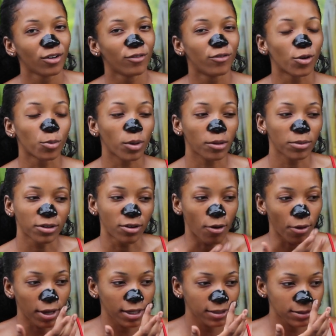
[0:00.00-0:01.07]
for where we're
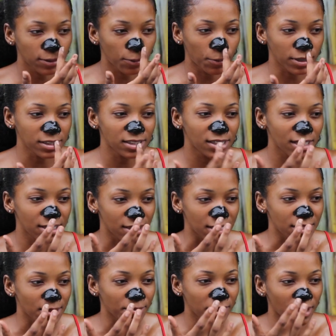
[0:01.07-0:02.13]
going. So once they say
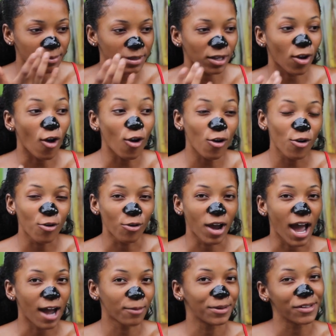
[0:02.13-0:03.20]
something, I'll be like, oh,
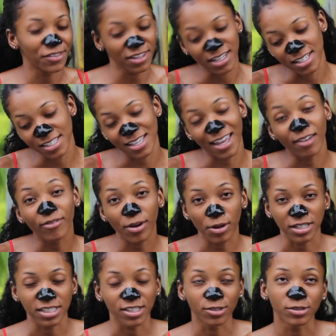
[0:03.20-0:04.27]
how about this? If I
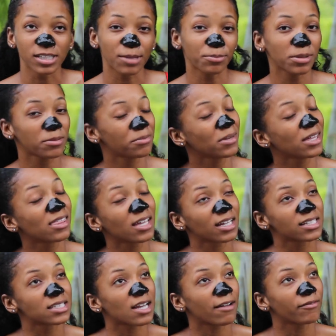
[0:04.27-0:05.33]
want to. Some people may think
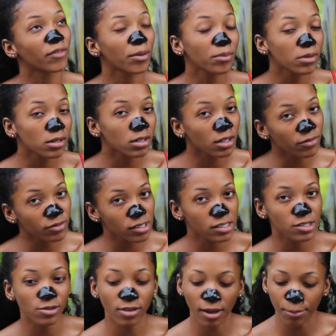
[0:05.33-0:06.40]
it's not feminine enough to
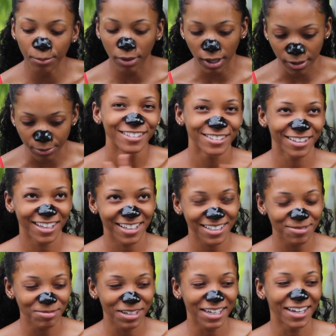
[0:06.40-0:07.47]
do that, but so
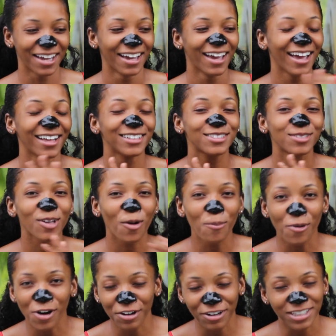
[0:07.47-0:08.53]
that's me. It's so
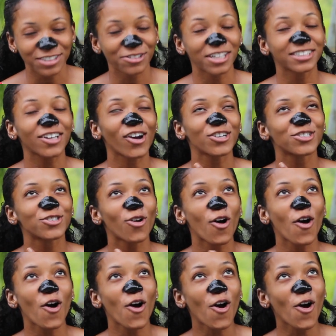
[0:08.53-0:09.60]
boring. Restaurants are
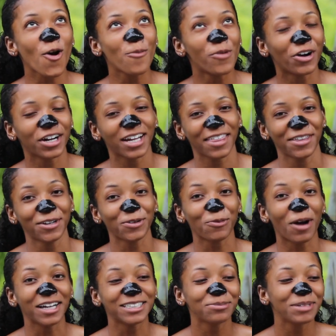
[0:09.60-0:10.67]
so boring, and then you're
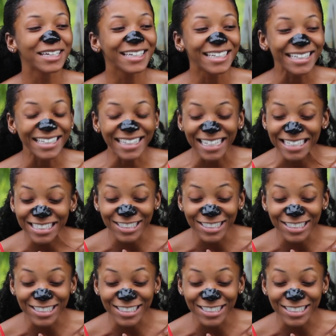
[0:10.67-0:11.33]
watching me eat like.